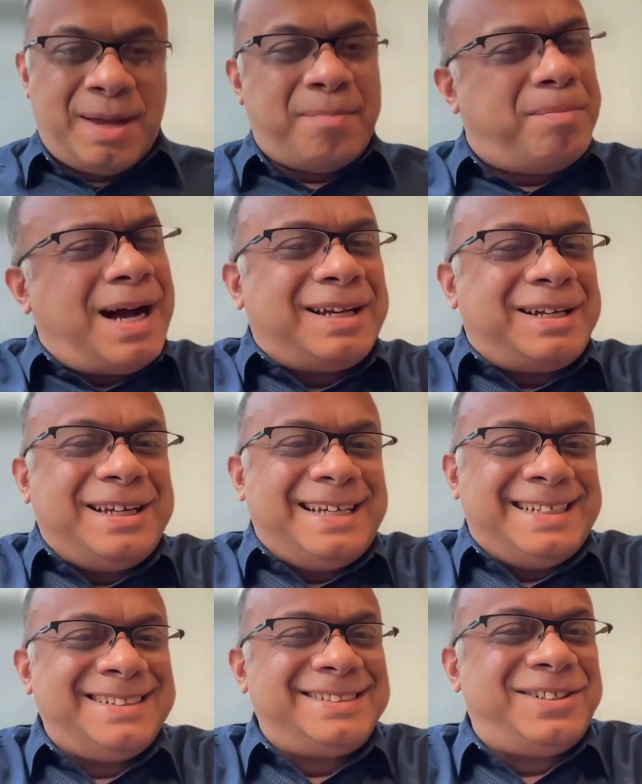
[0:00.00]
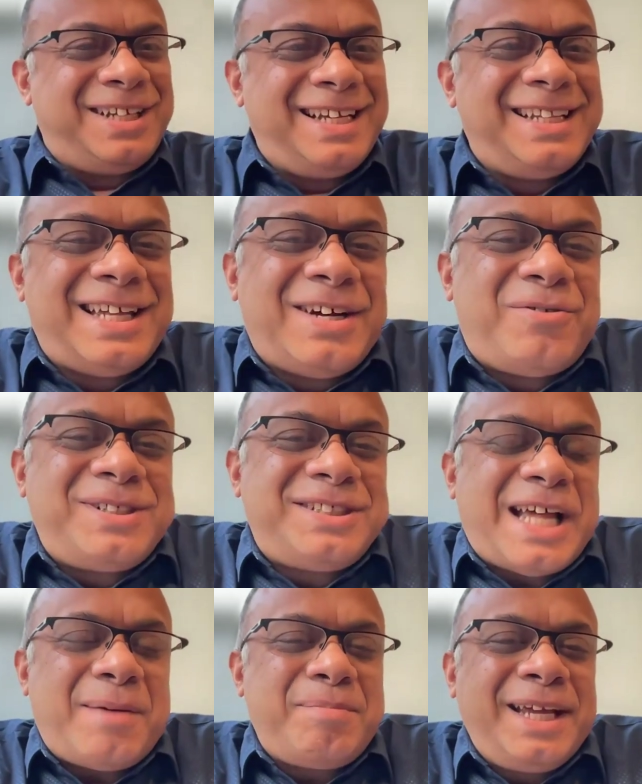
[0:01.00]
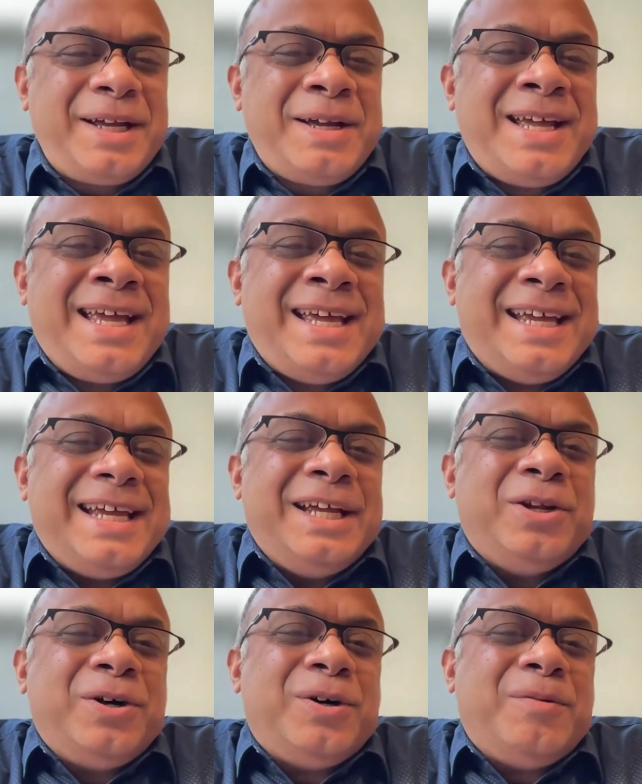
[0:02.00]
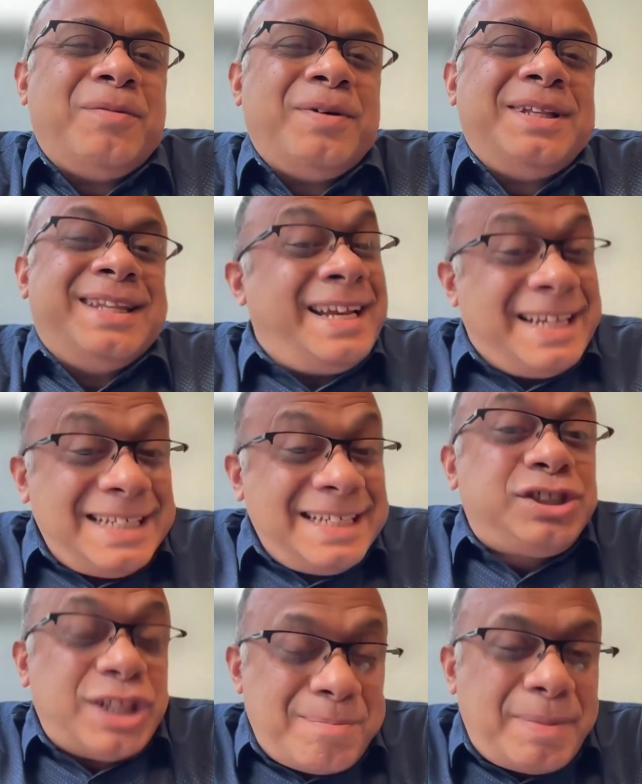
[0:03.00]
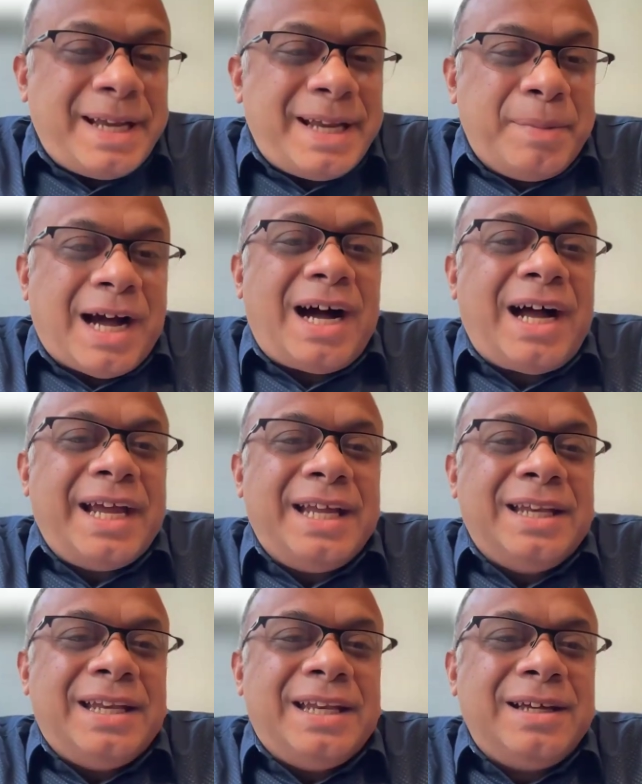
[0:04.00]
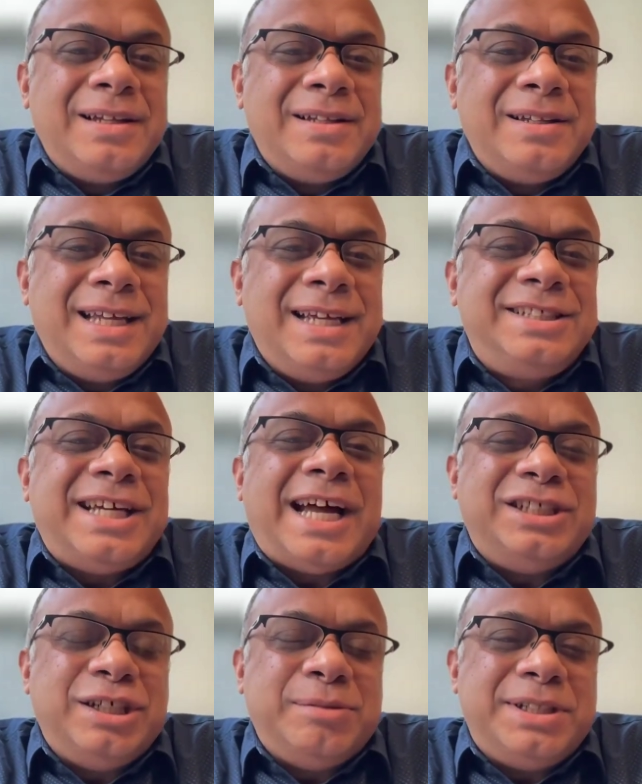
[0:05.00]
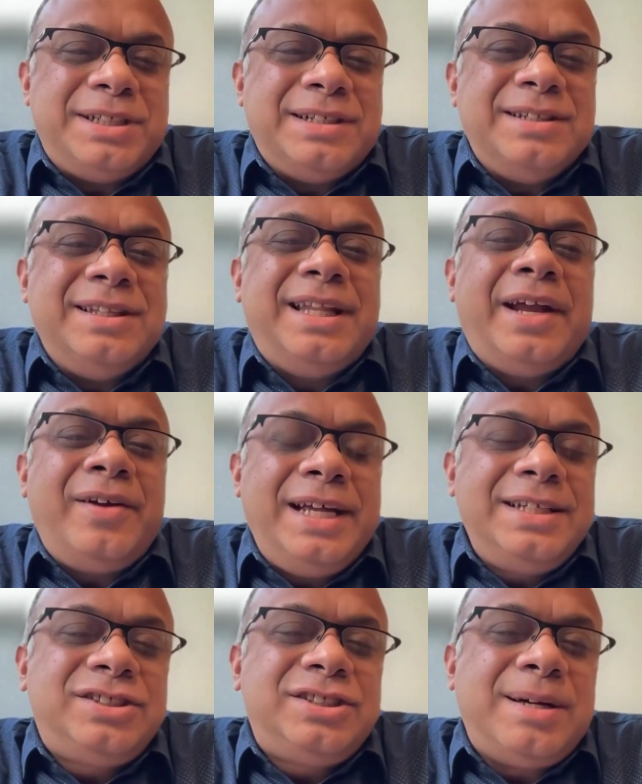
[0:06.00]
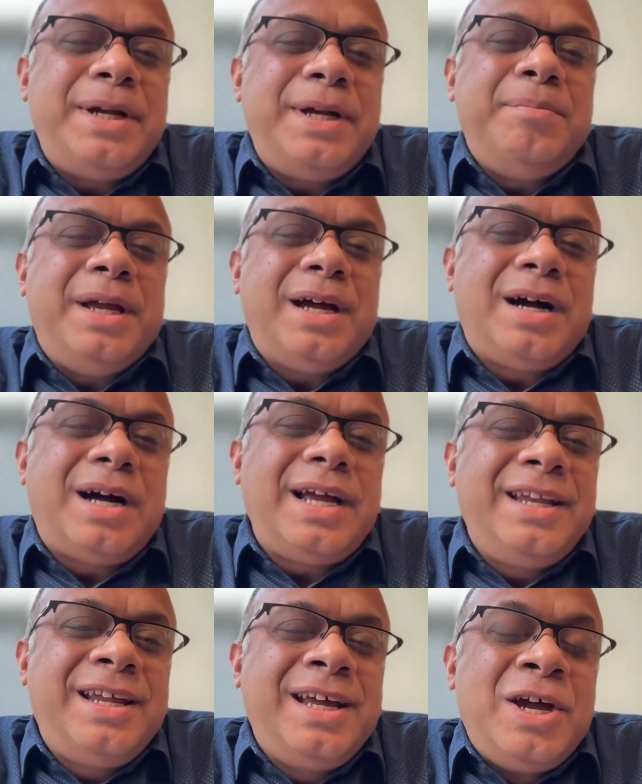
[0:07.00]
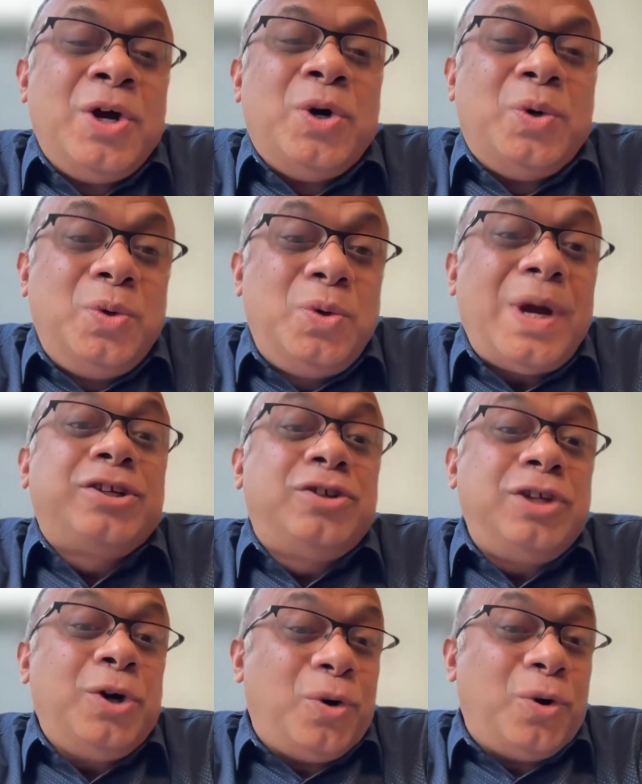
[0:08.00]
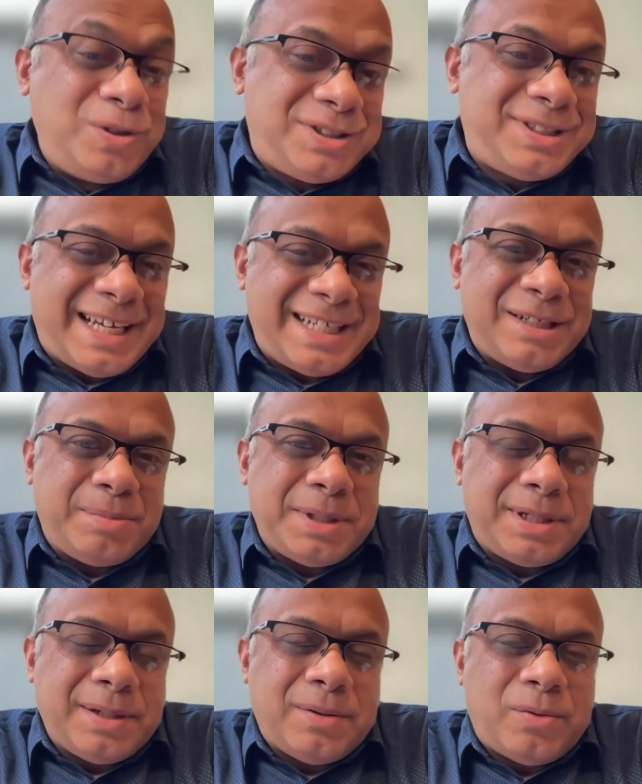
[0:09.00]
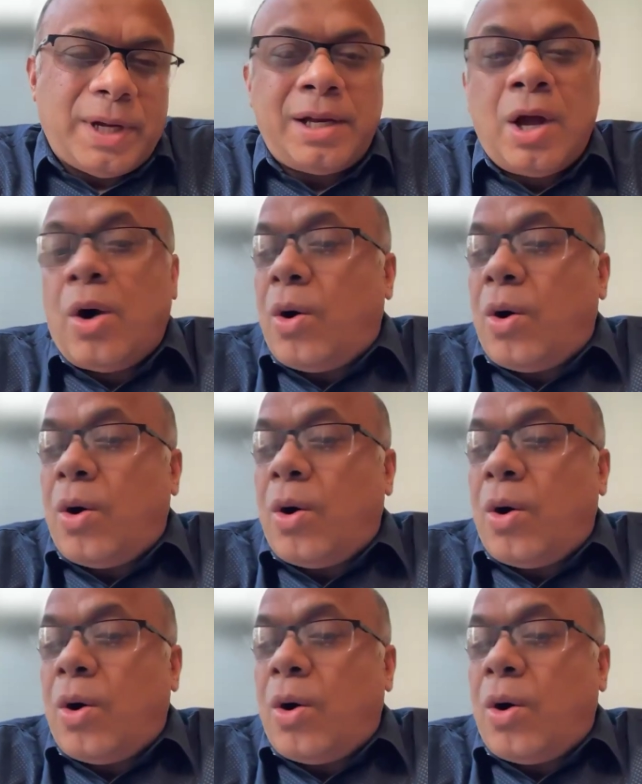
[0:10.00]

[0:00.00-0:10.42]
But is it really what's happening? There is somebody behind the ChatGPT. There is somebody behind who actually owns ChatGPT, right?